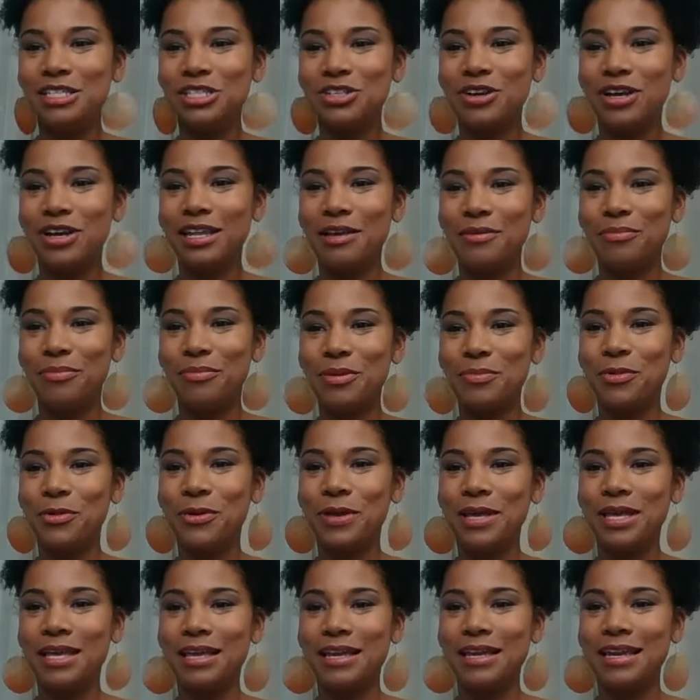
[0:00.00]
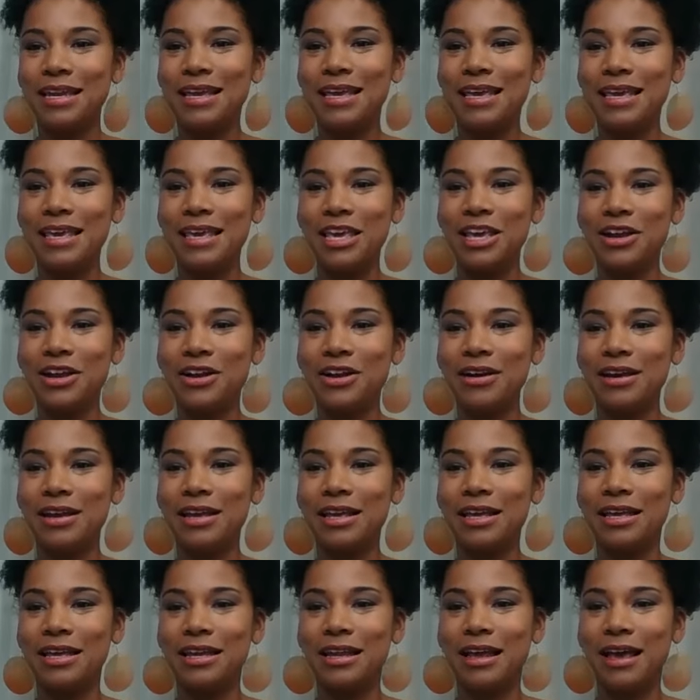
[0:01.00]
start letting people in here
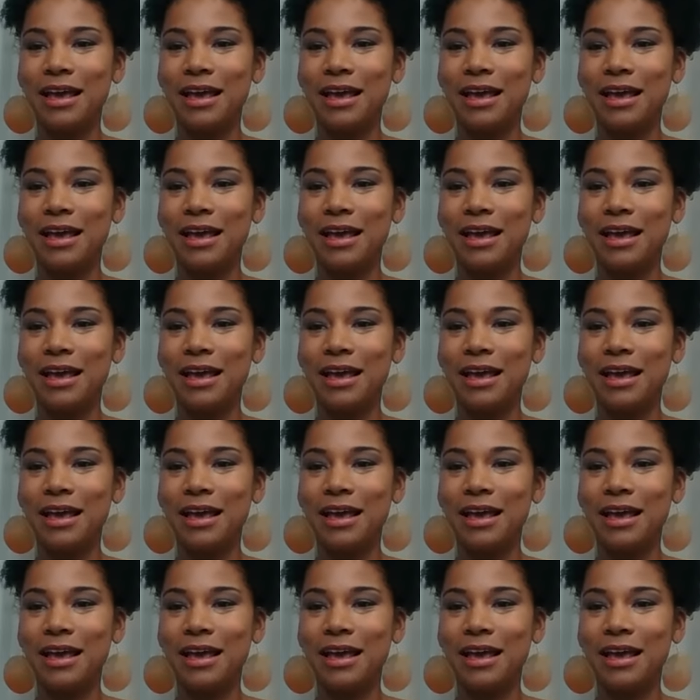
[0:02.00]
in